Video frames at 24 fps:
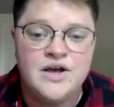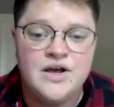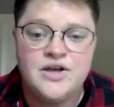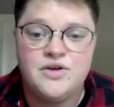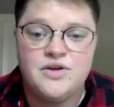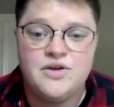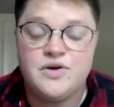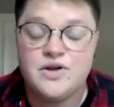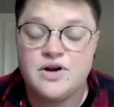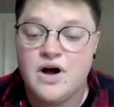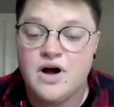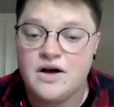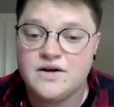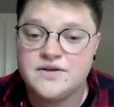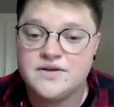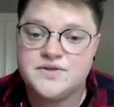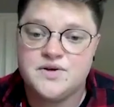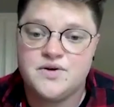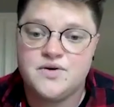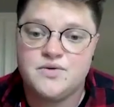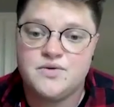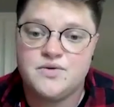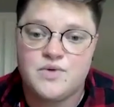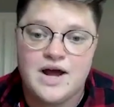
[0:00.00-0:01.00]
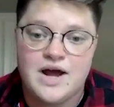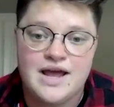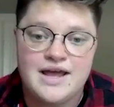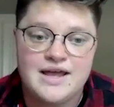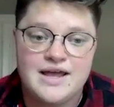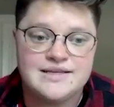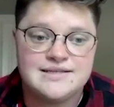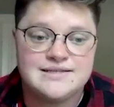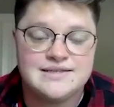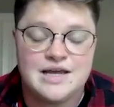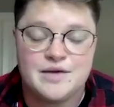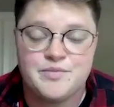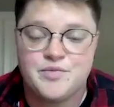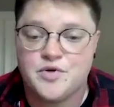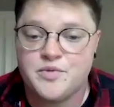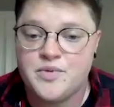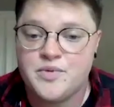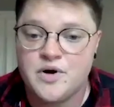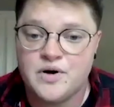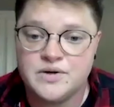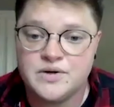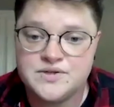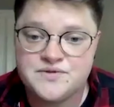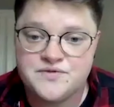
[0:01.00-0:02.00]
You can also write sample
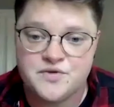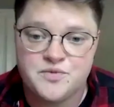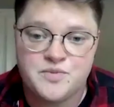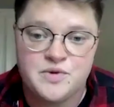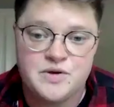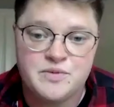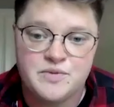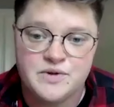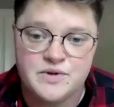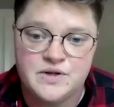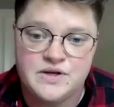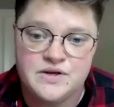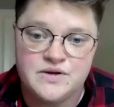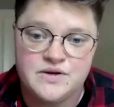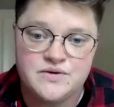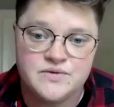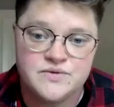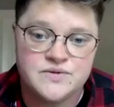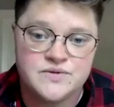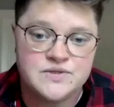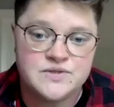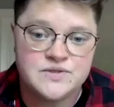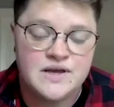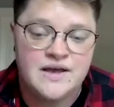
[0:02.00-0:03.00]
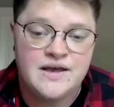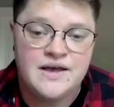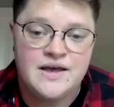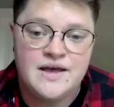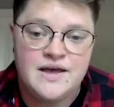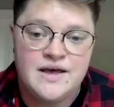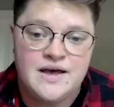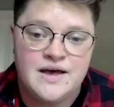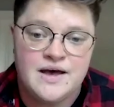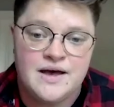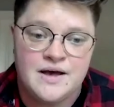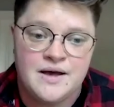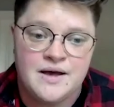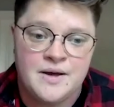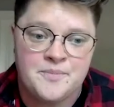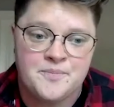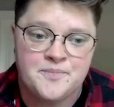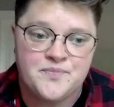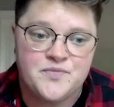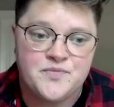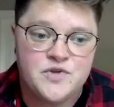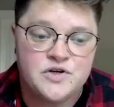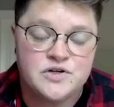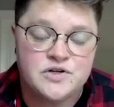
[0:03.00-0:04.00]
posts for people to use.
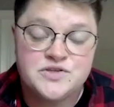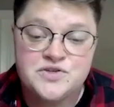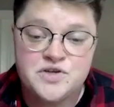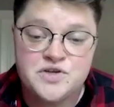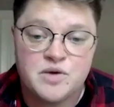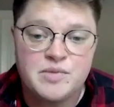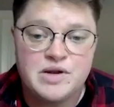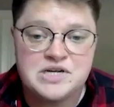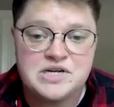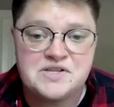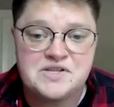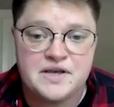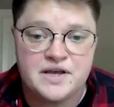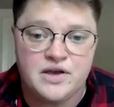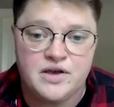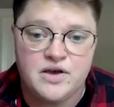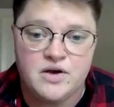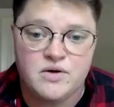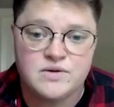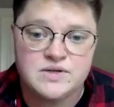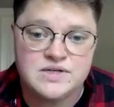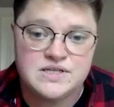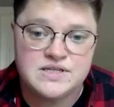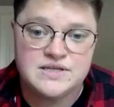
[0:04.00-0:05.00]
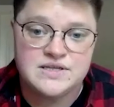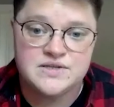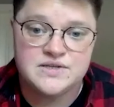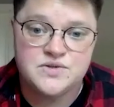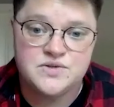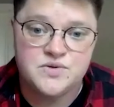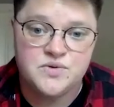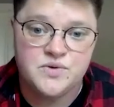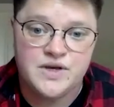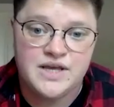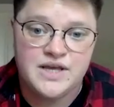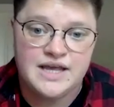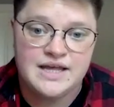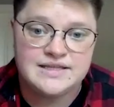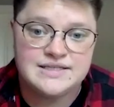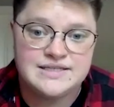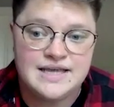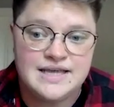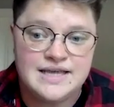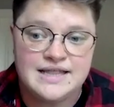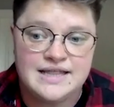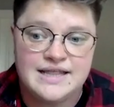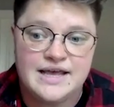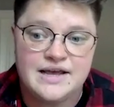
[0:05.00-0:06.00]
There's so much that can go into these toolkits,
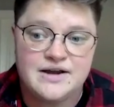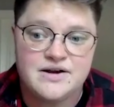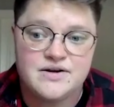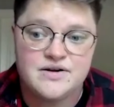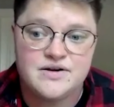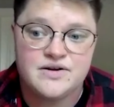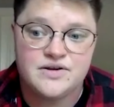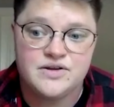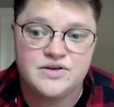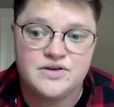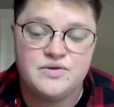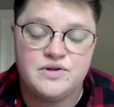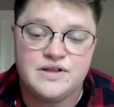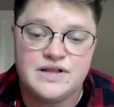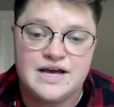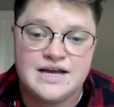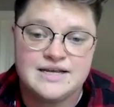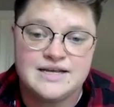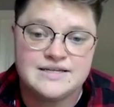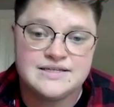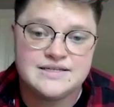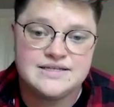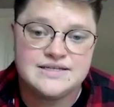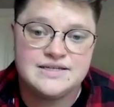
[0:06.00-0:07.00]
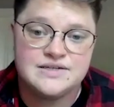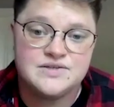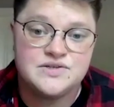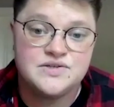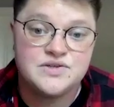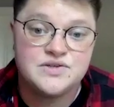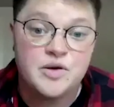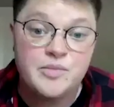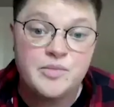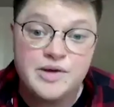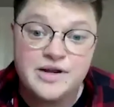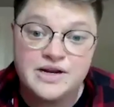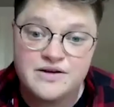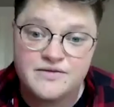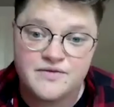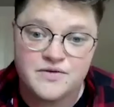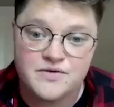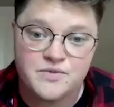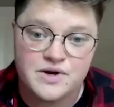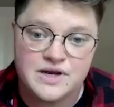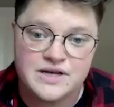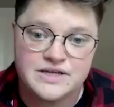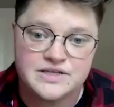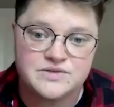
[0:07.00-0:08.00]
and they are utilized in so many
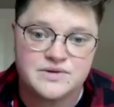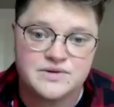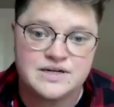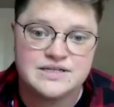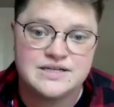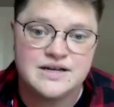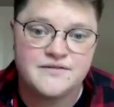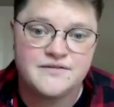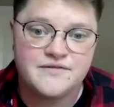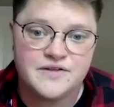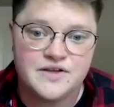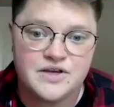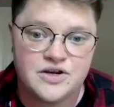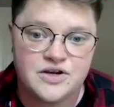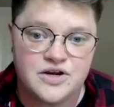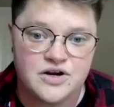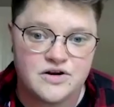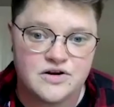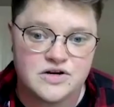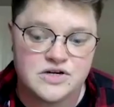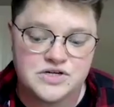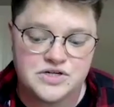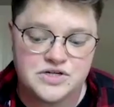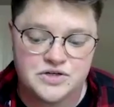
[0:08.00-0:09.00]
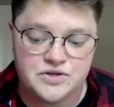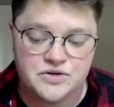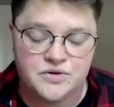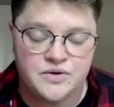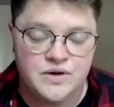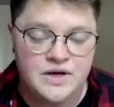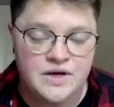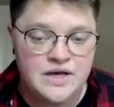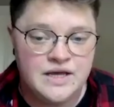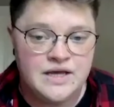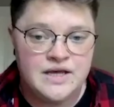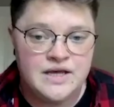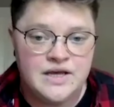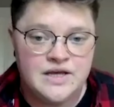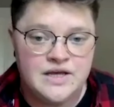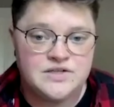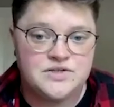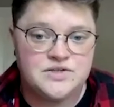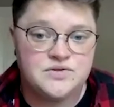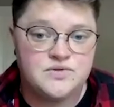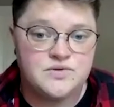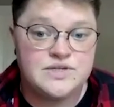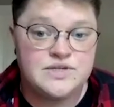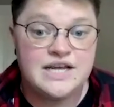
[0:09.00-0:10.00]
different ways. So I definitely encourage you
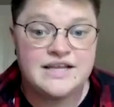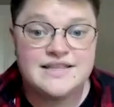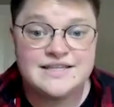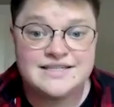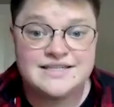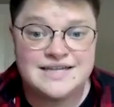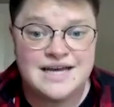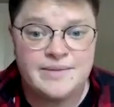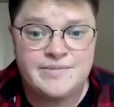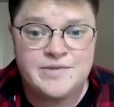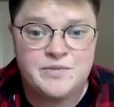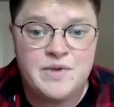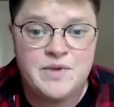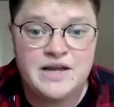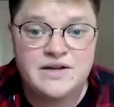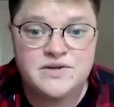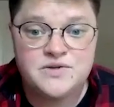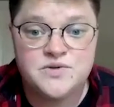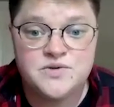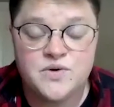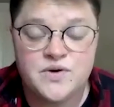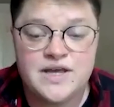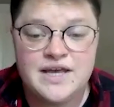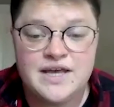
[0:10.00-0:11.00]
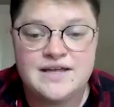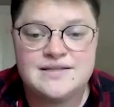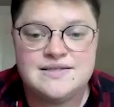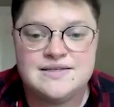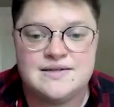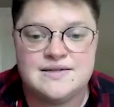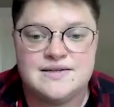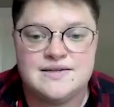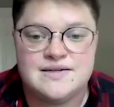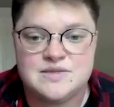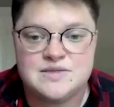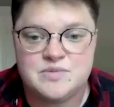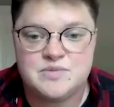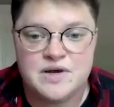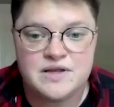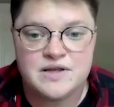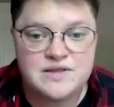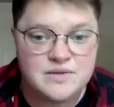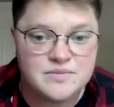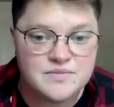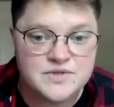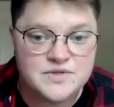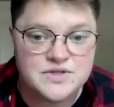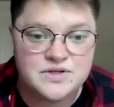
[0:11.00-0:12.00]
to take the time to make toolkits and to spread
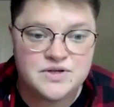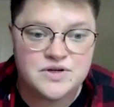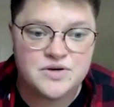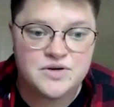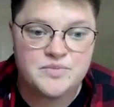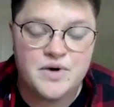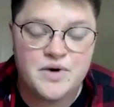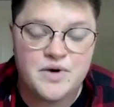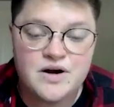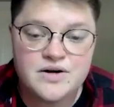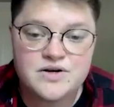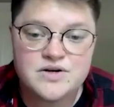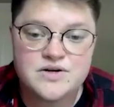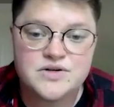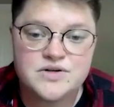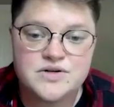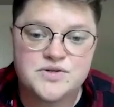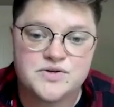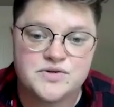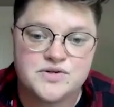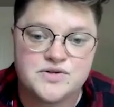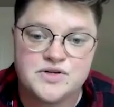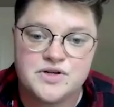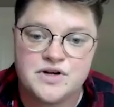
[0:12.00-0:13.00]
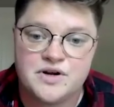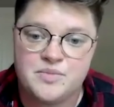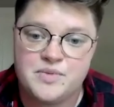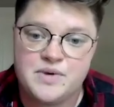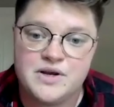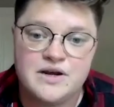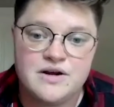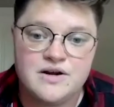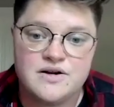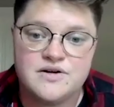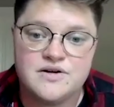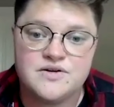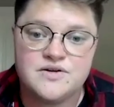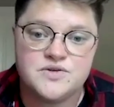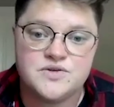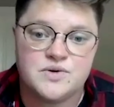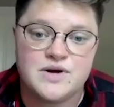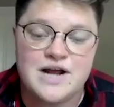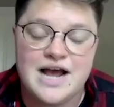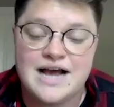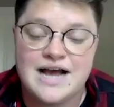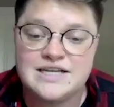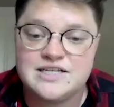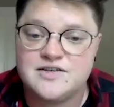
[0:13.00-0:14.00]
them to your partners or to your peers, or
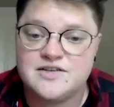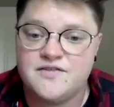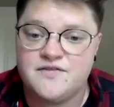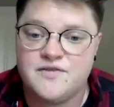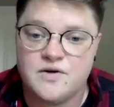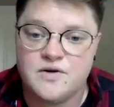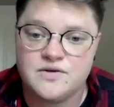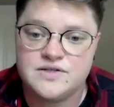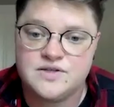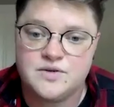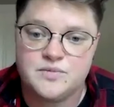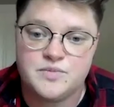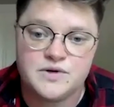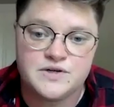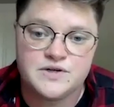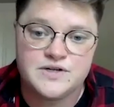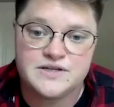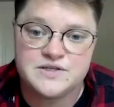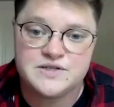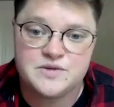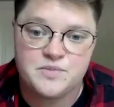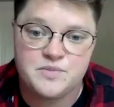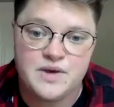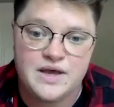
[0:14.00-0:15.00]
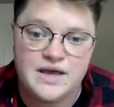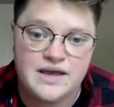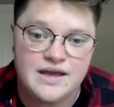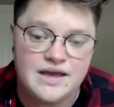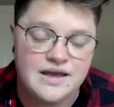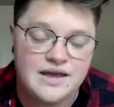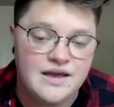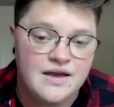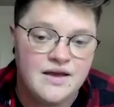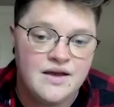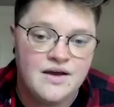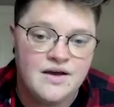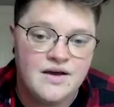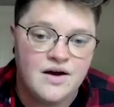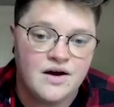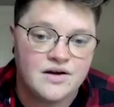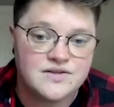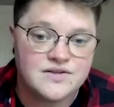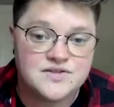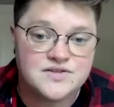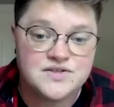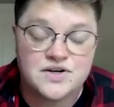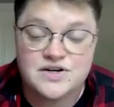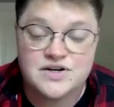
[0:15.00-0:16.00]
ask folks to participate
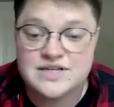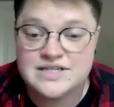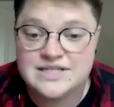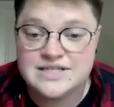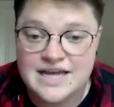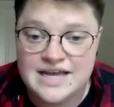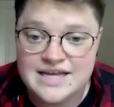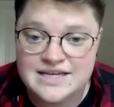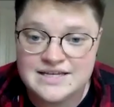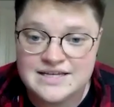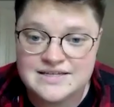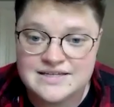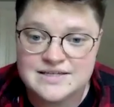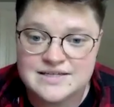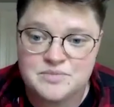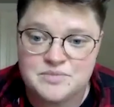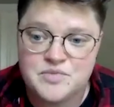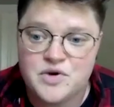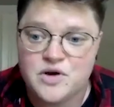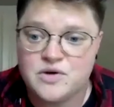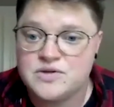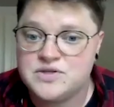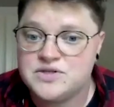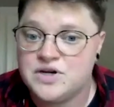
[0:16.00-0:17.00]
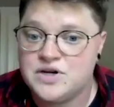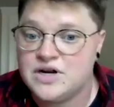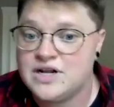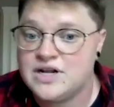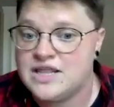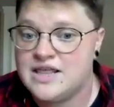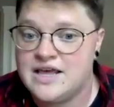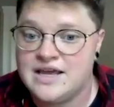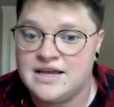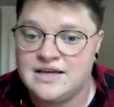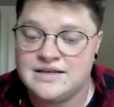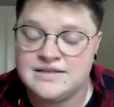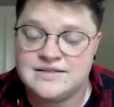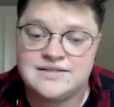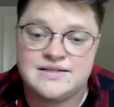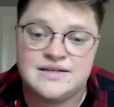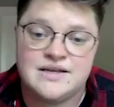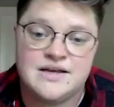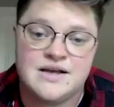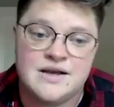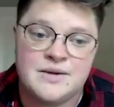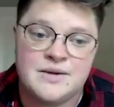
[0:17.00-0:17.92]
on certain days and post certain things.